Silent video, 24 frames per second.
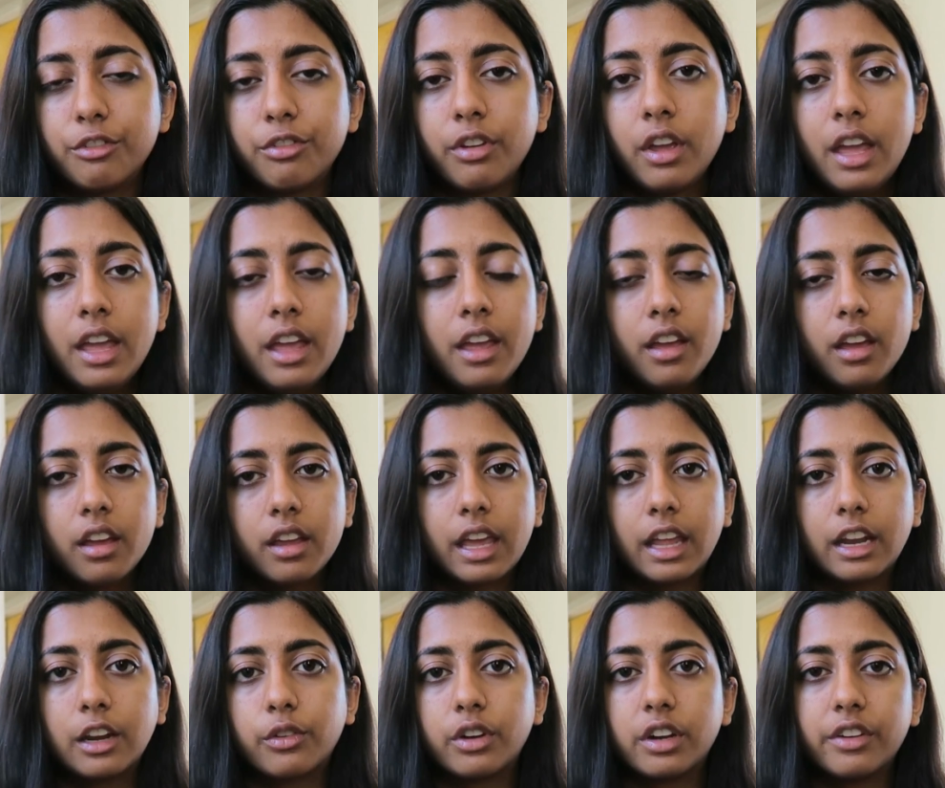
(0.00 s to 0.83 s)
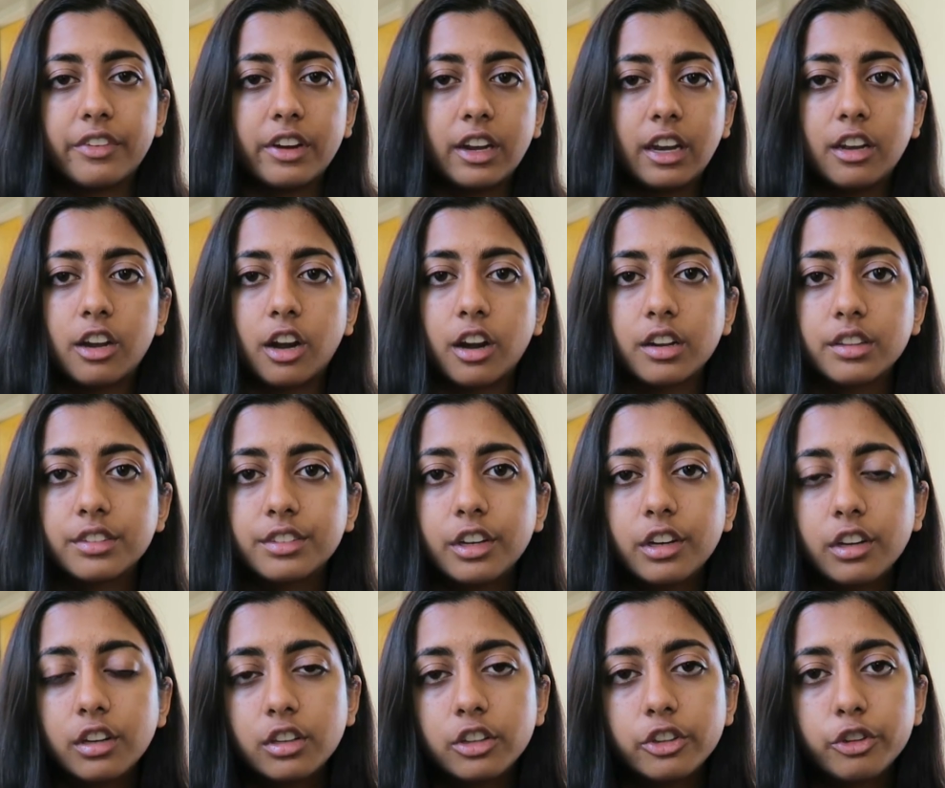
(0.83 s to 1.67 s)
of getting rid of any dark
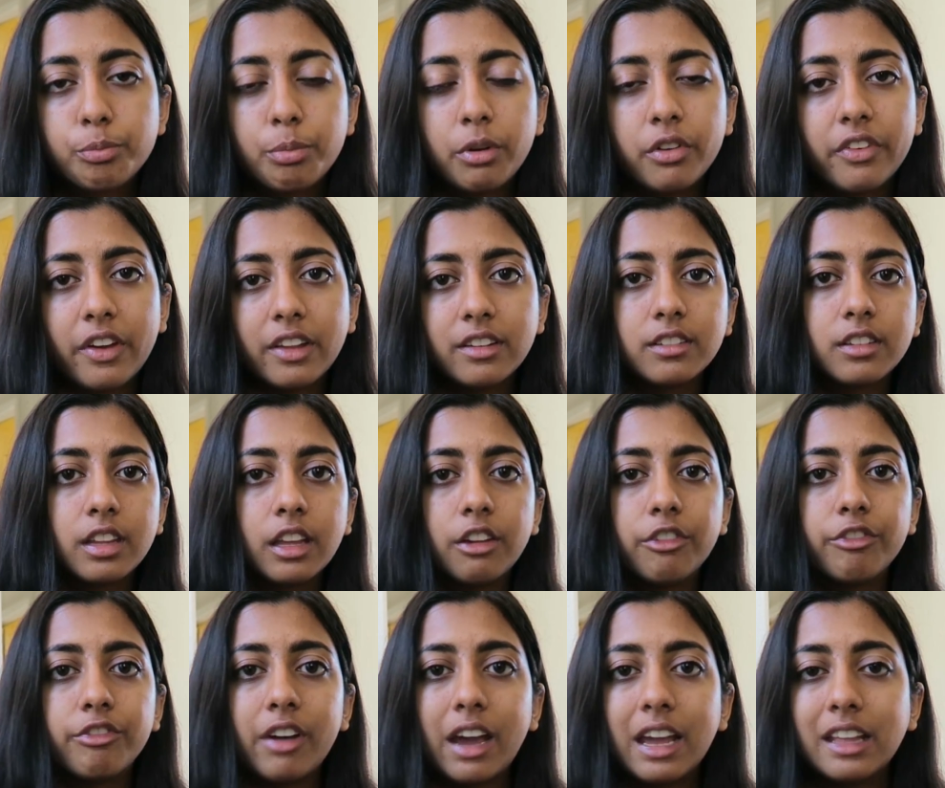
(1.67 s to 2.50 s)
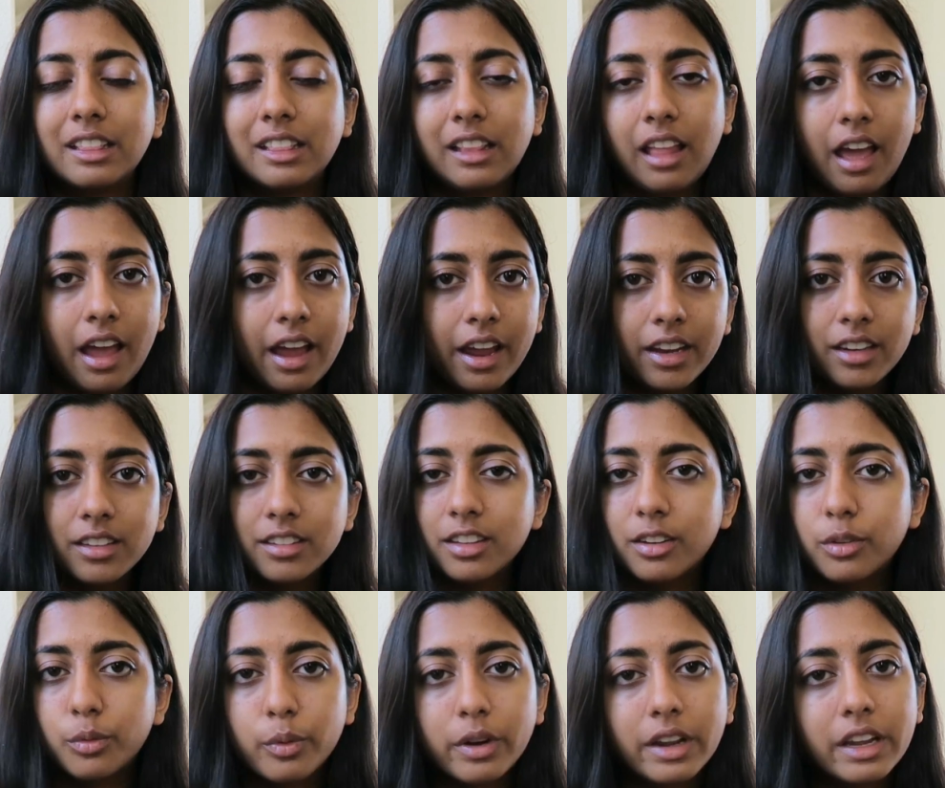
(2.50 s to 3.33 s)
circles, preventing fine lines
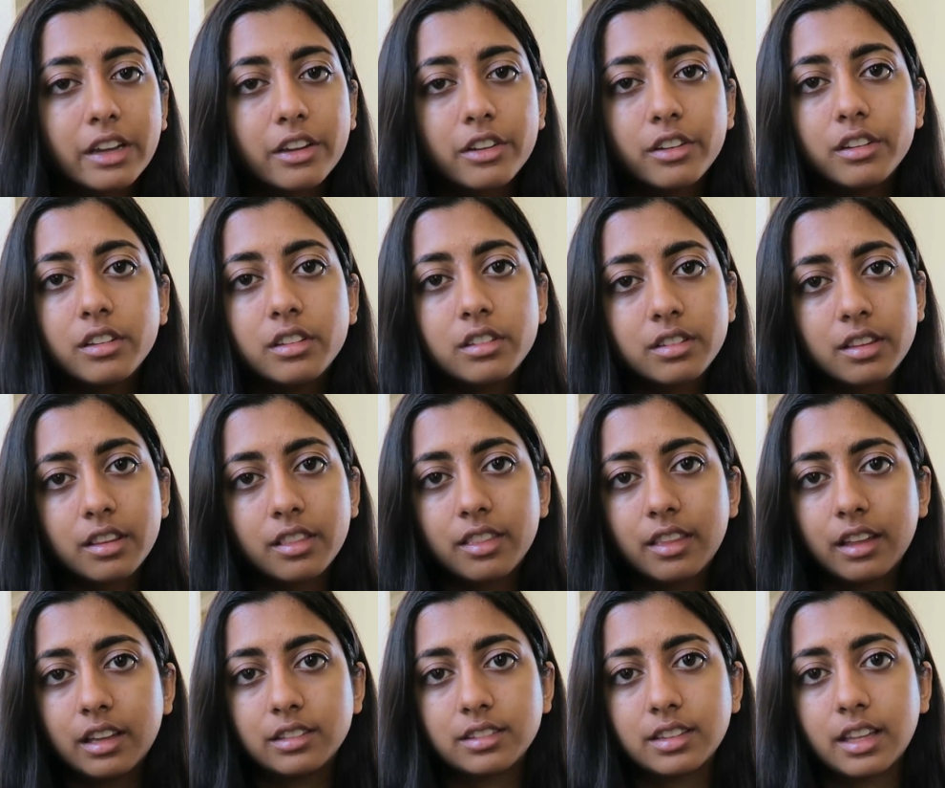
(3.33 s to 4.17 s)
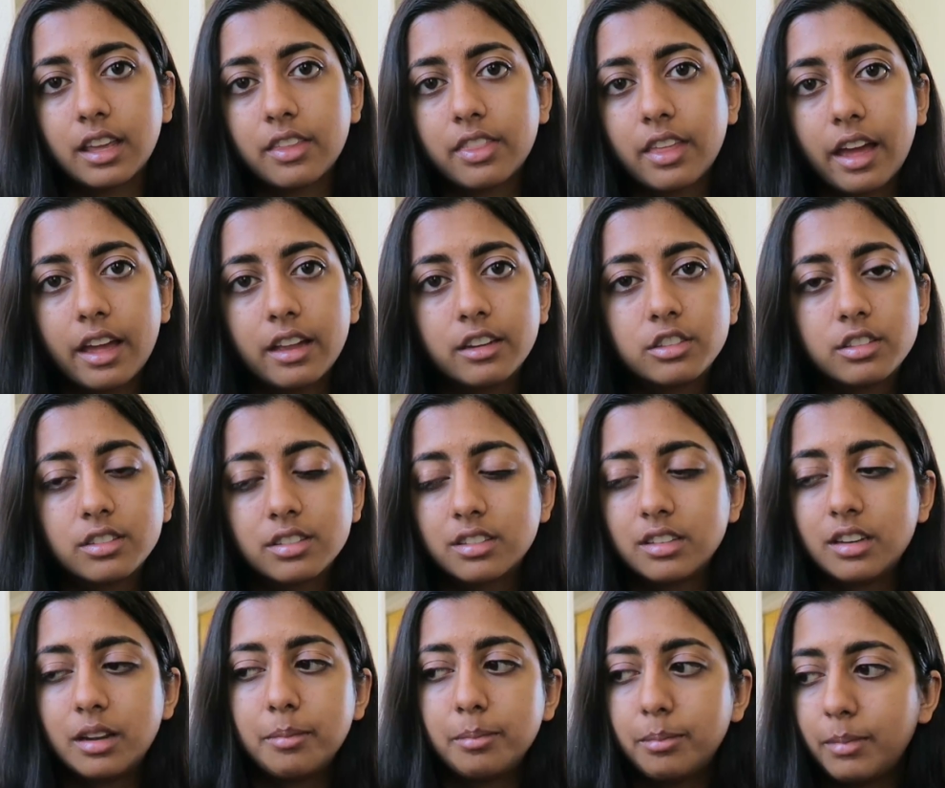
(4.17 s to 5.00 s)
and wrinkles and things like that. It's
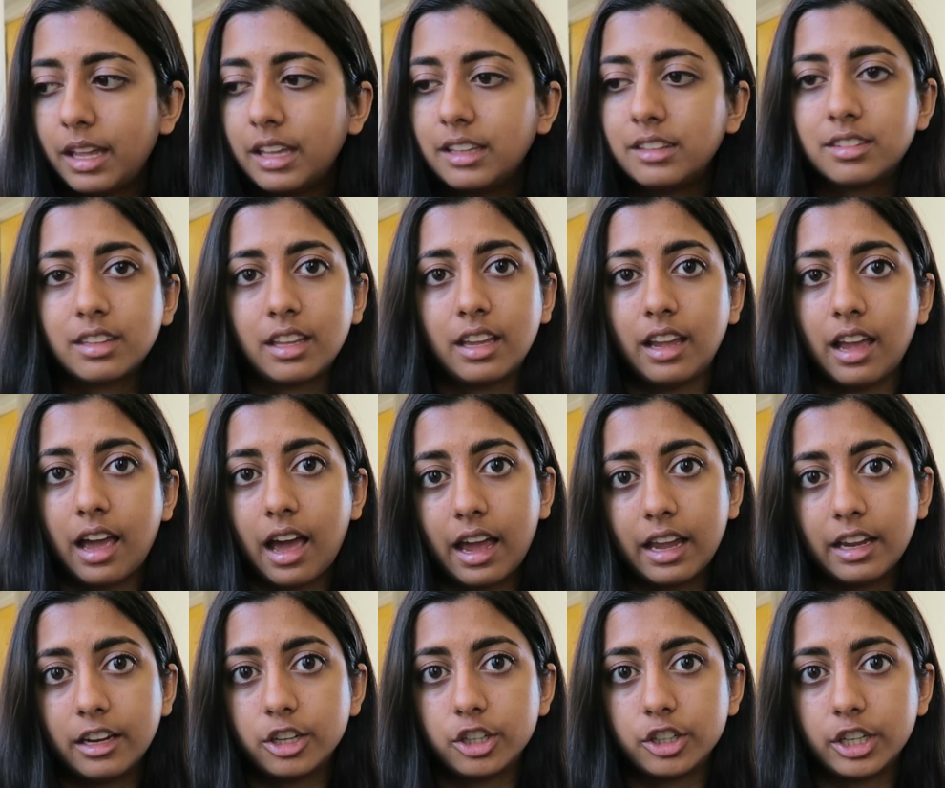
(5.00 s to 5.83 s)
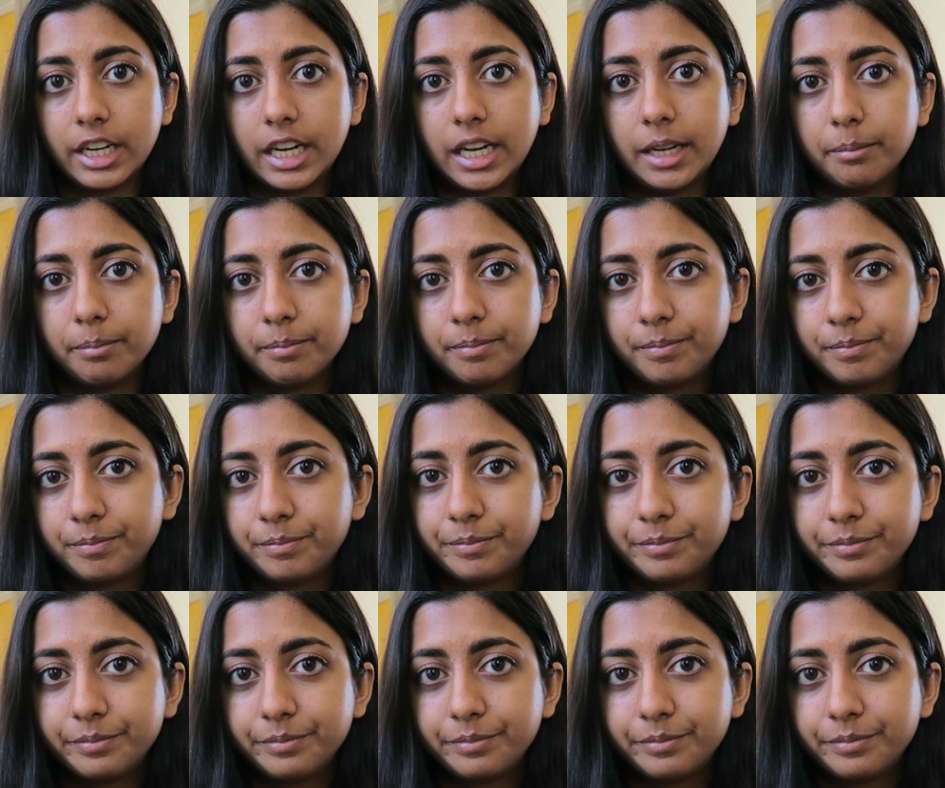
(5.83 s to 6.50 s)
just an amazing eye cream.